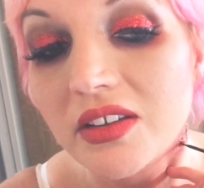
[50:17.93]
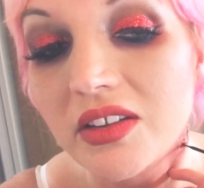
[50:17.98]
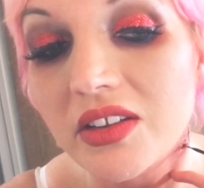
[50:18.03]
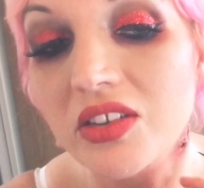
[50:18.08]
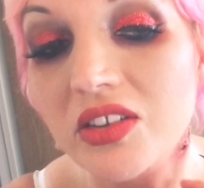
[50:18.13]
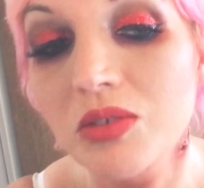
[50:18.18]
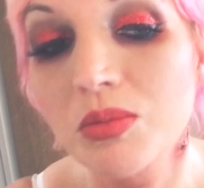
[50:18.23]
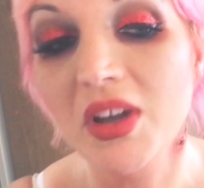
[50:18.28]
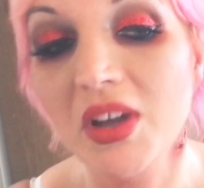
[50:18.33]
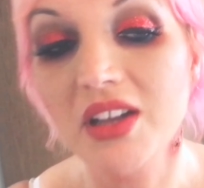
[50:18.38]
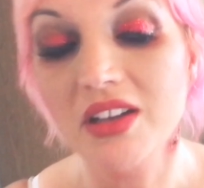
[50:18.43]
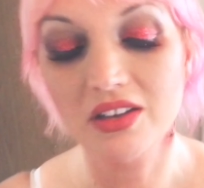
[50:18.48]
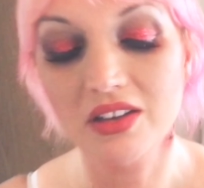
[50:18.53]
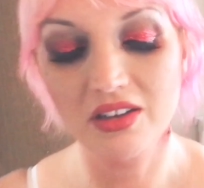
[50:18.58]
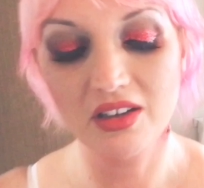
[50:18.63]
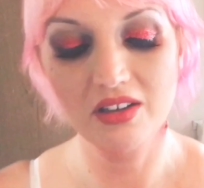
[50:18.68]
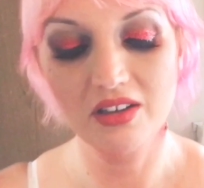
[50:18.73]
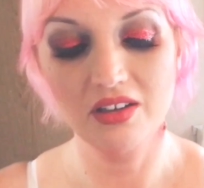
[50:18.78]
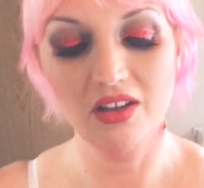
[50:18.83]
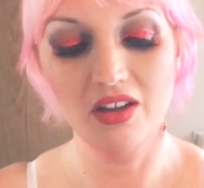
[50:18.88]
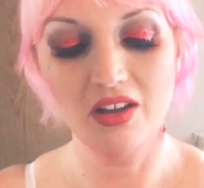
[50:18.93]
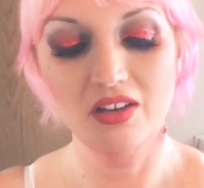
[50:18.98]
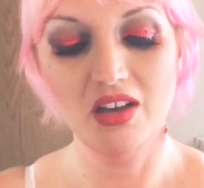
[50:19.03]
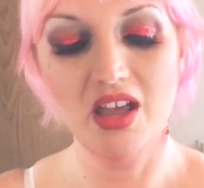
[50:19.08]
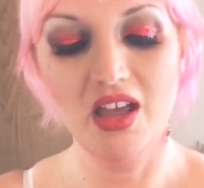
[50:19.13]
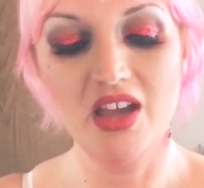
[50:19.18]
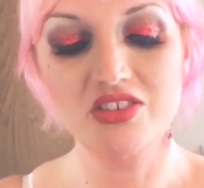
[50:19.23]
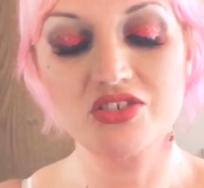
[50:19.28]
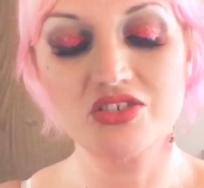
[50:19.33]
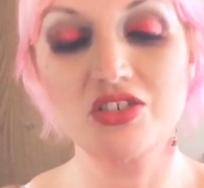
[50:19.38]
This is my
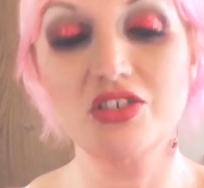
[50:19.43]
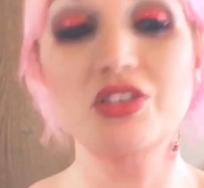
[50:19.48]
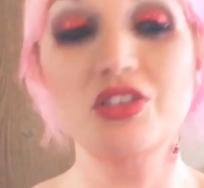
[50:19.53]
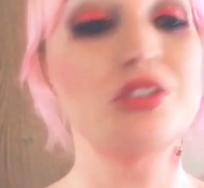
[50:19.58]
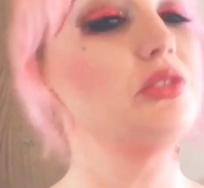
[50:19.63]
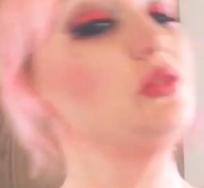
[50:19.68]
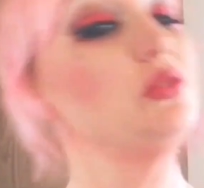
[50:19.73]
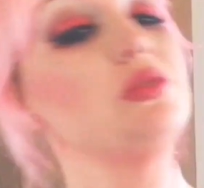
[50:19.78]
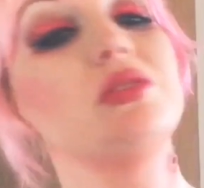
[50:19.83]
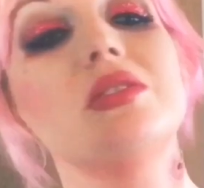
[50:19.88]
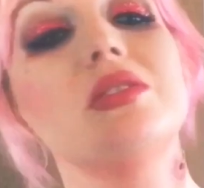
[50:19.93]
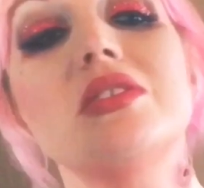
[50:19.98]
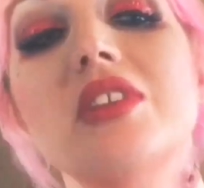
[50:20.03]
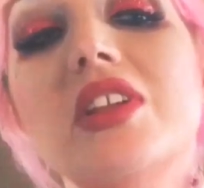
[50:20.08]
lash glue.